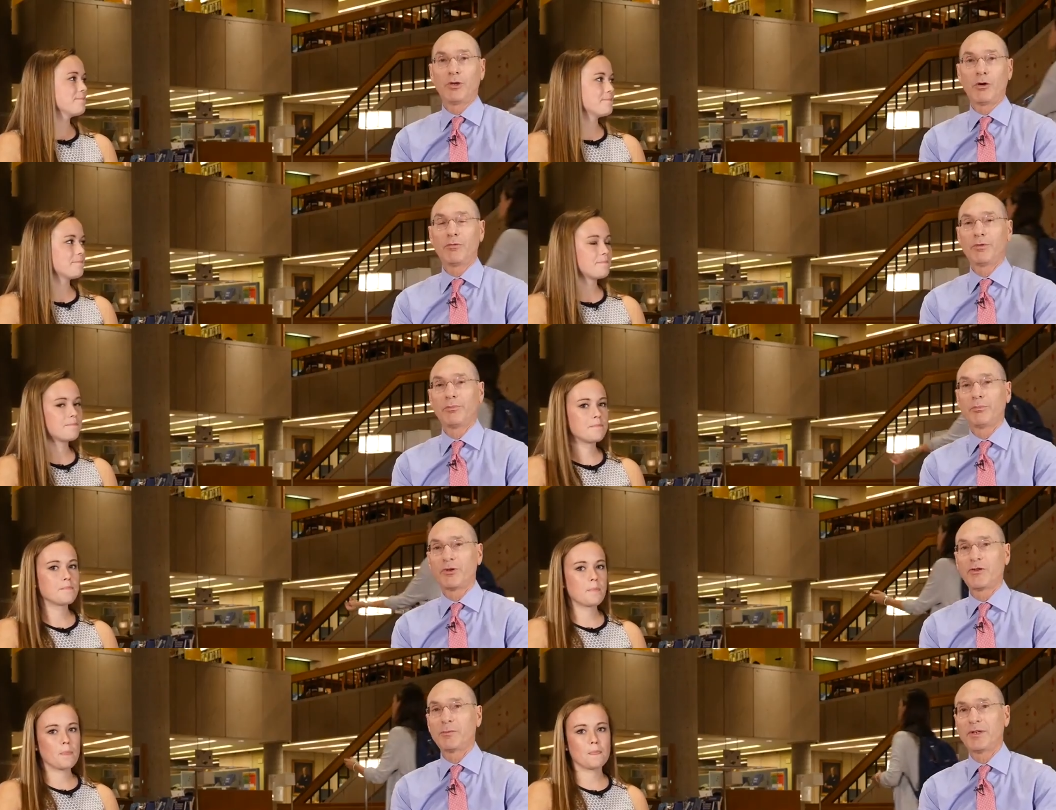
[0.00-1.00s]
Speaker 1: know from
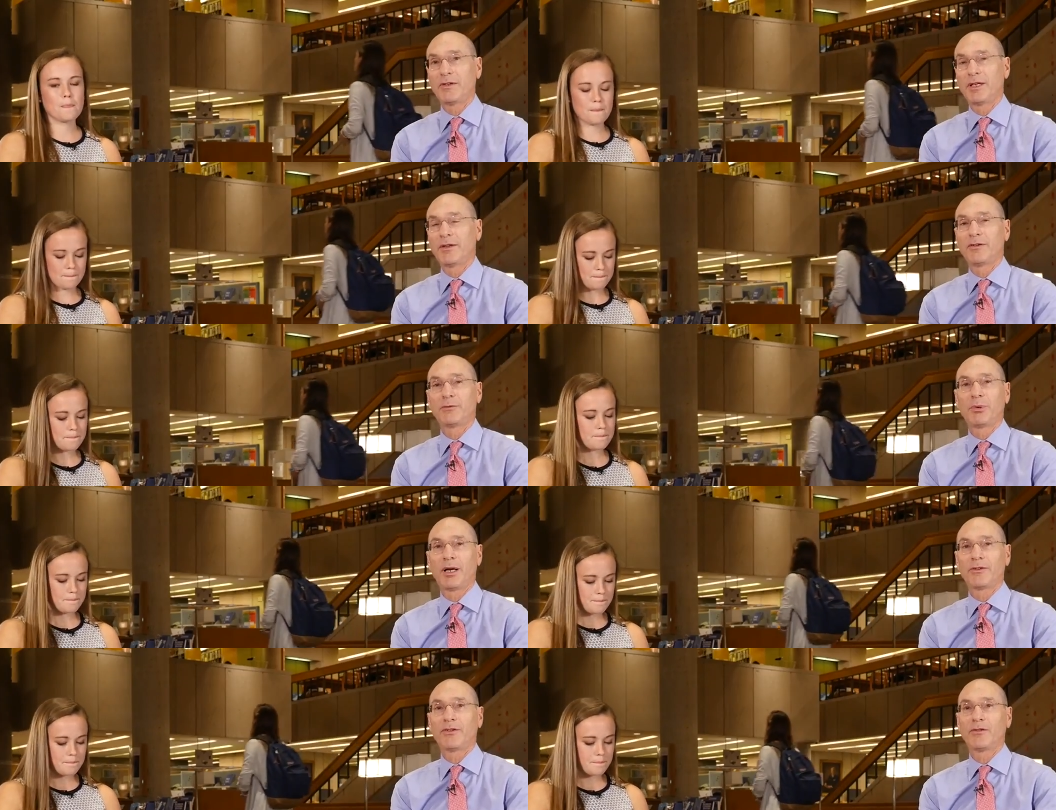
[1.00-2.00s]
participating in this
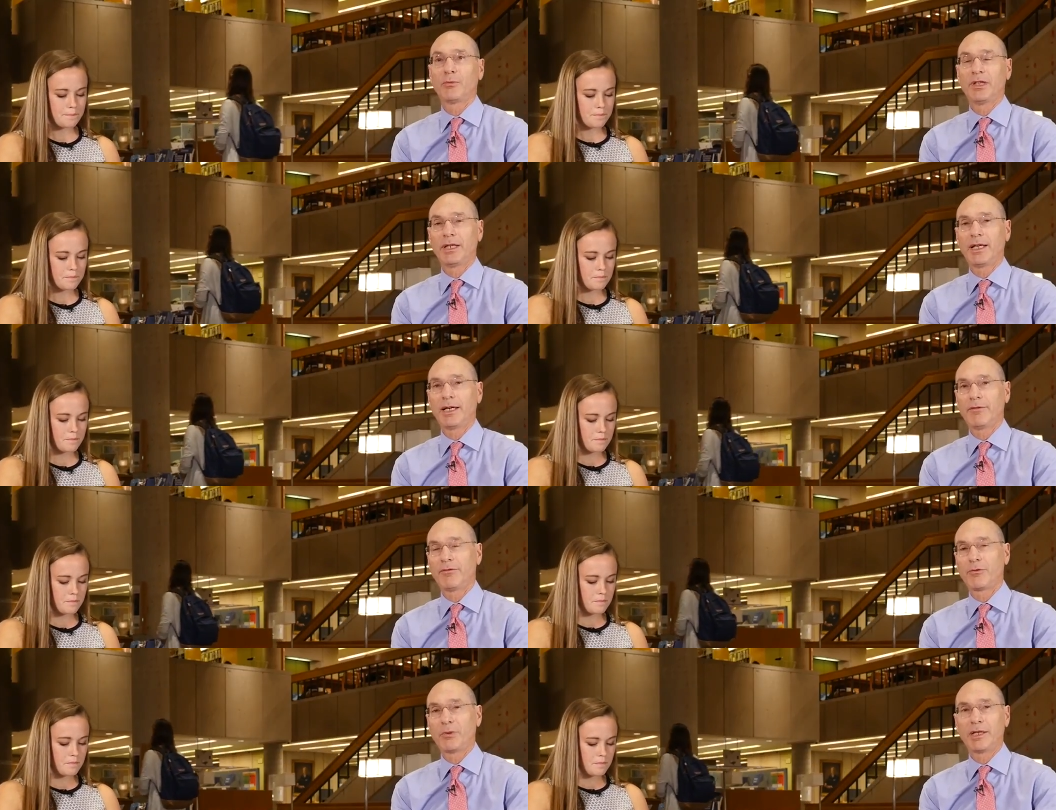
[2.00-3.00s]
process, we did have
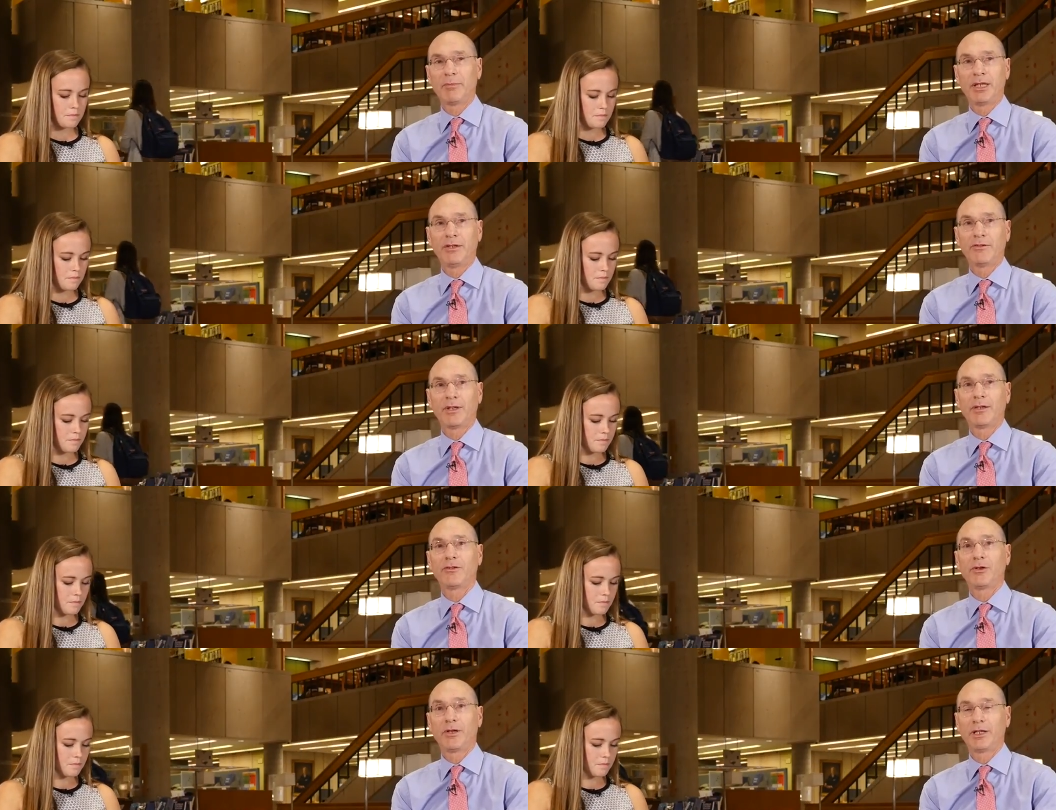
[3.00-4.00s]
three committees and a
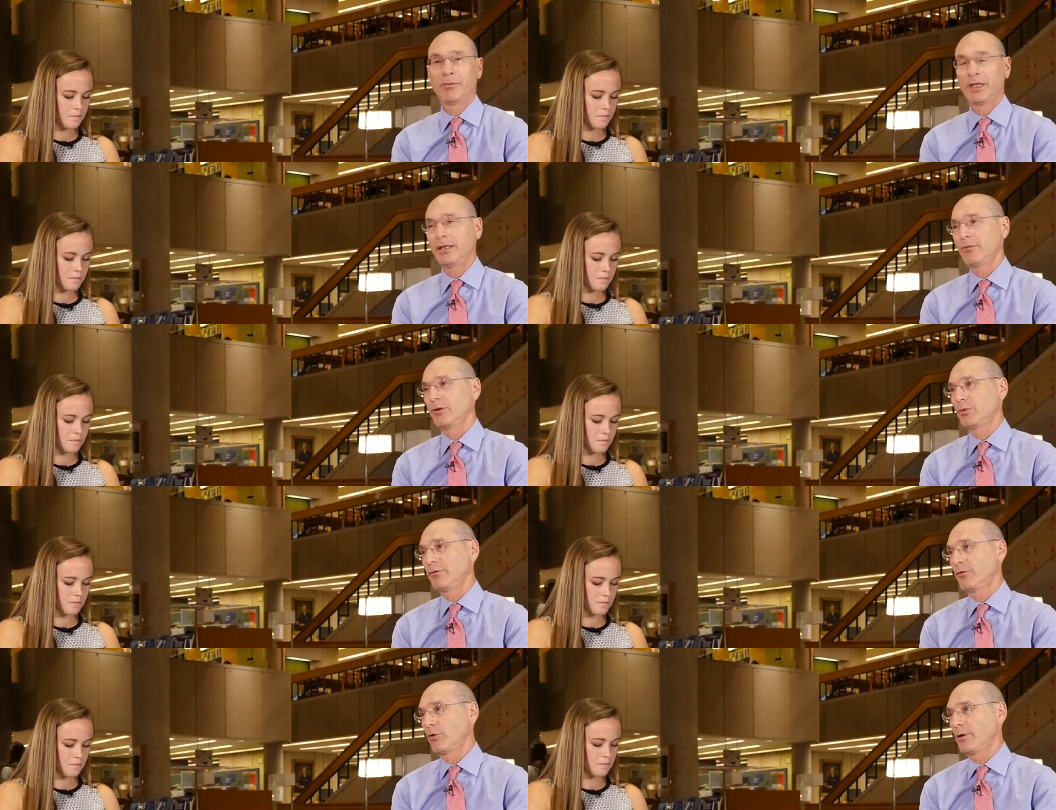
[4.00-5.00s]
steering committee, which we
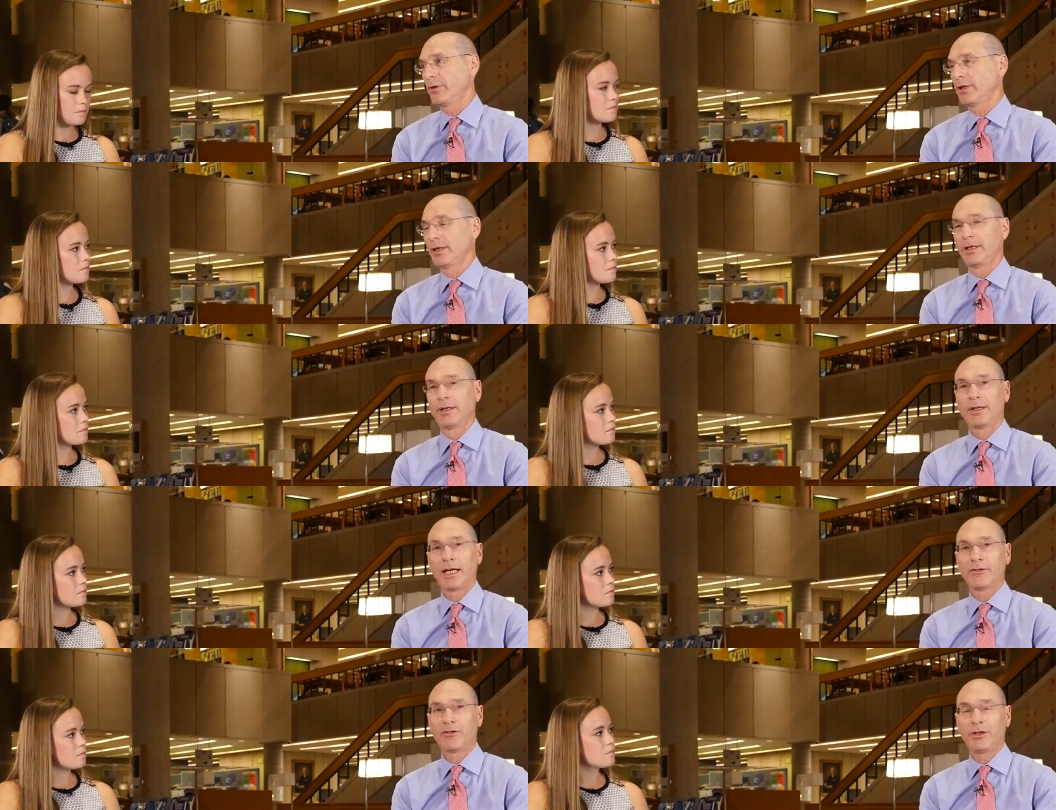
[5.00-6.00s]
formed
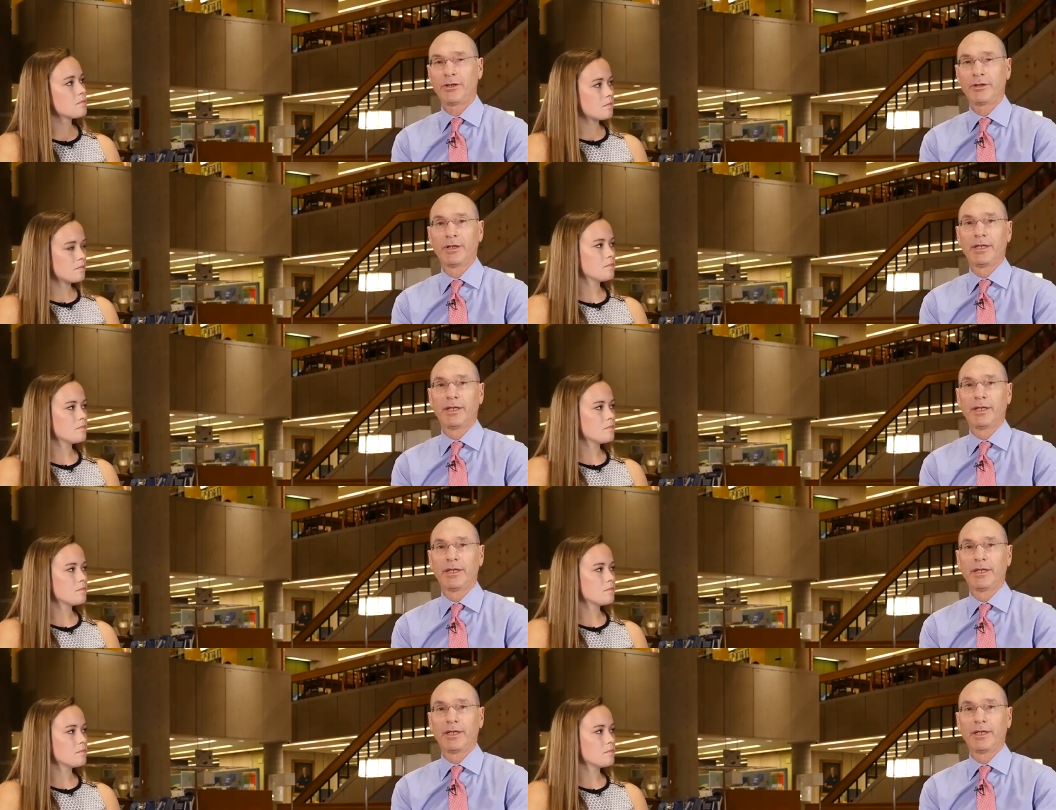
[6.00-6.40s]
last year,